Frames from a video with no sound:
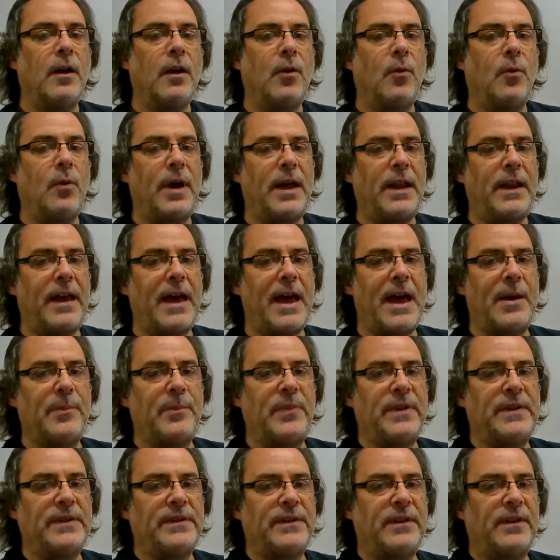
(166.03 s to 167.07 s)
What
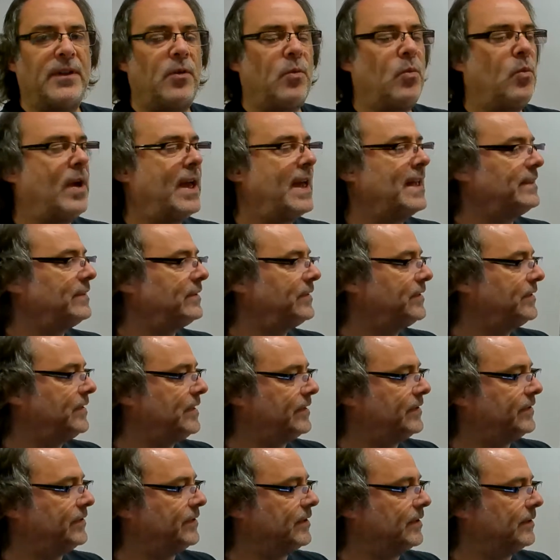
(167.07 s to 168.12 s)
happens in a wet
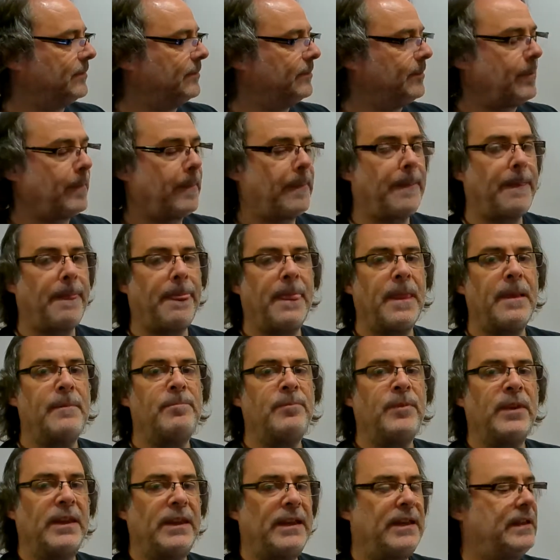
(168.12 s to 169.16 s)
system
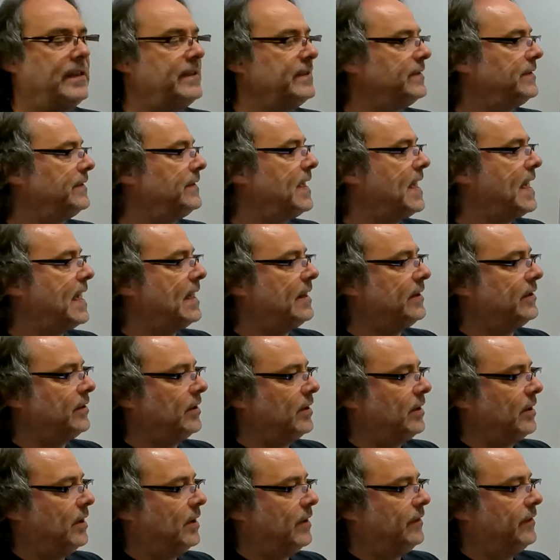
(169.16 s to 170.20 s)
is that
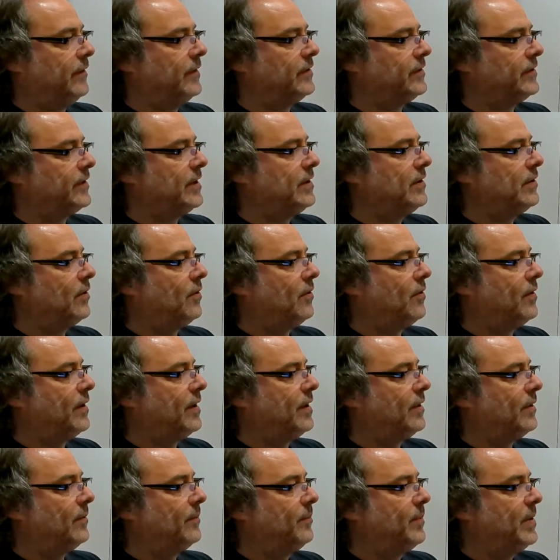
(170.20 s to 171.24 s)
there's an
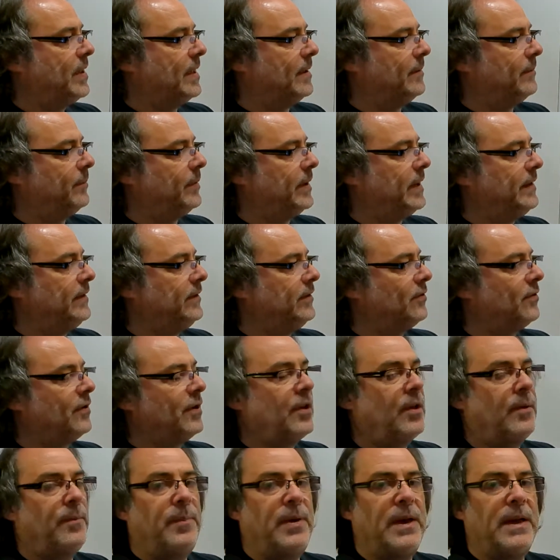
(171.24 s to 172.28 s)
oil pump, and the
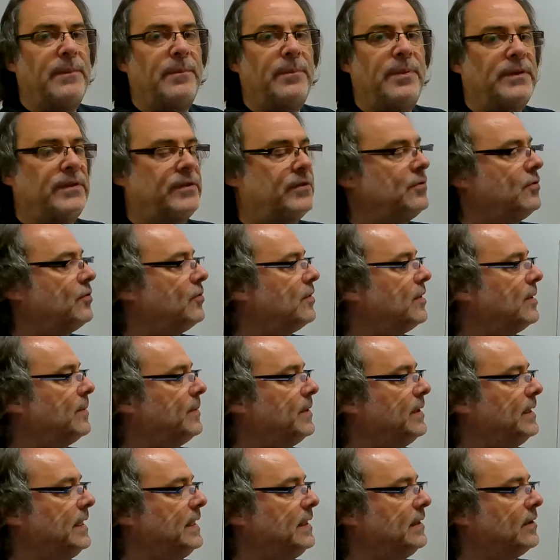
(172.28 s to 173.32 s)
oil pump is
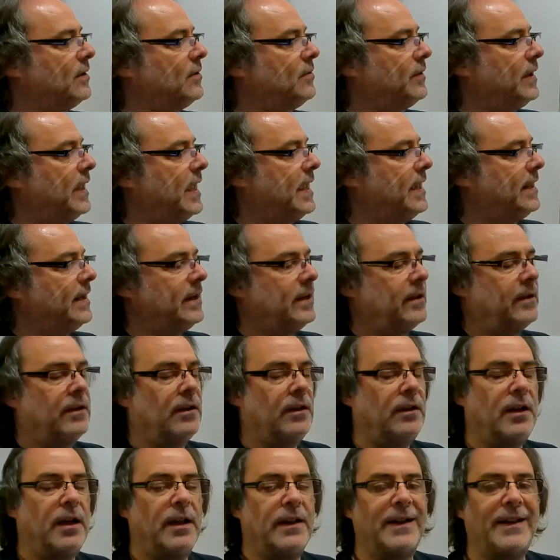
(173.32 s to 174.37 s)
normally located
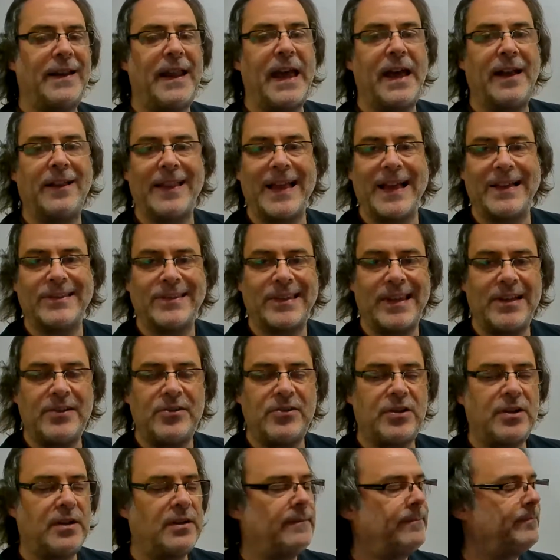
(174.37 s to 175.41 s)
on an LS
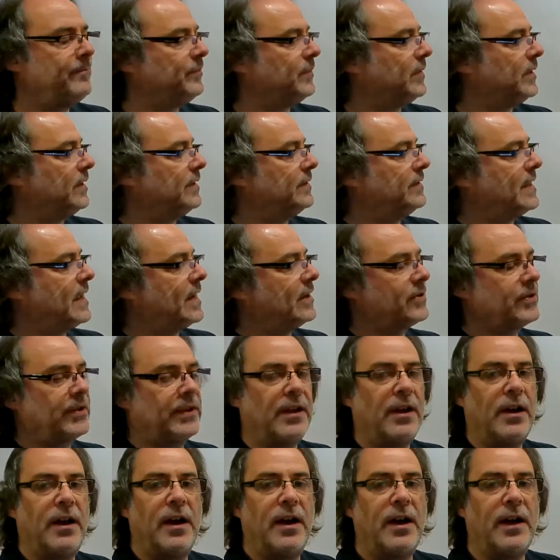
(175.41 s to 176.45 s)
engine. It's
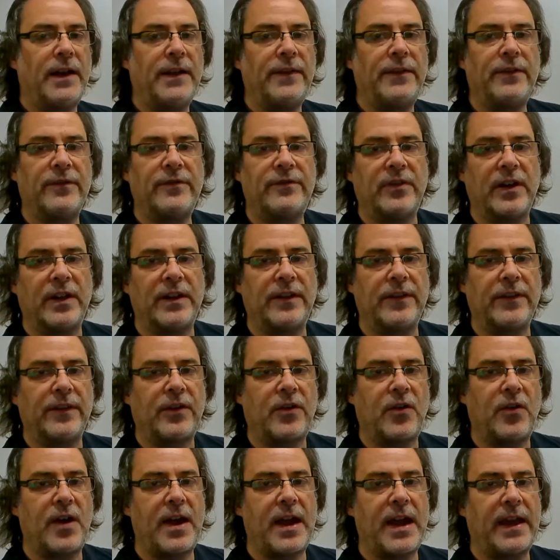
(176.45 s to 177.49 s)
actually on the front of the
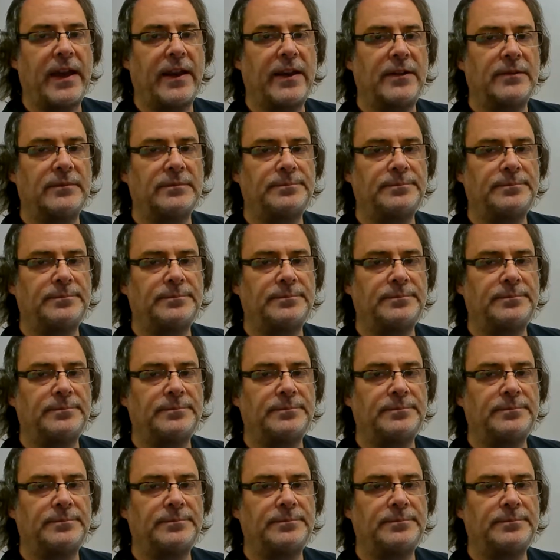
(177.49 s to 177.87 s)
crank.